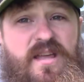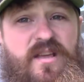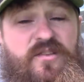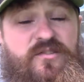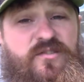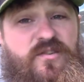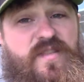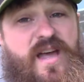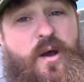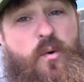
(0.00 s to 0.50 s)

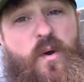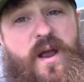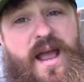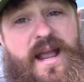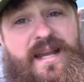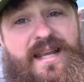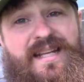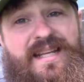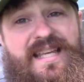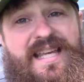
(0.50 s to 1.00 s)
so that way
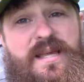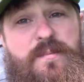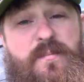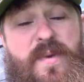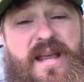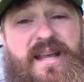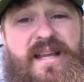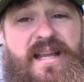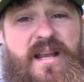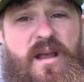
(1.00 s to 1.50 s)
I can keep
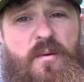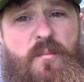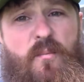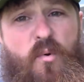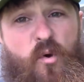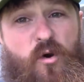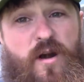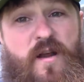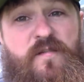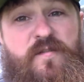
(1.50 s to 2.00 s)
making
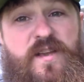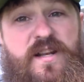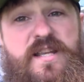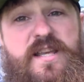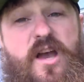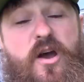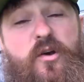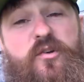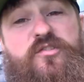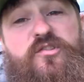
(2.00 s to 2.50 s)
more
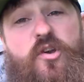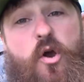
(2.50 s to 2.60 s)
videos.